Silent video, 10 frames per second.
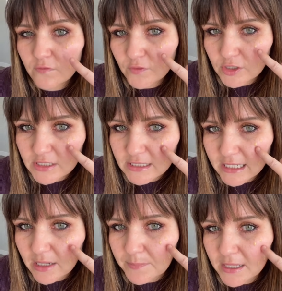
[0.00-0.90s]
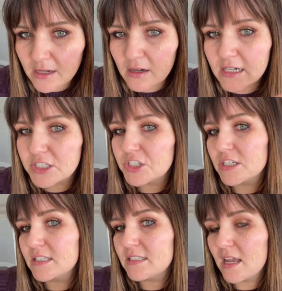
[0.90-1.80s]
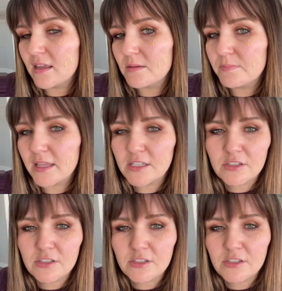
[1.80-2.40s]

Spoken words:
versus like up here, it's just staying in place.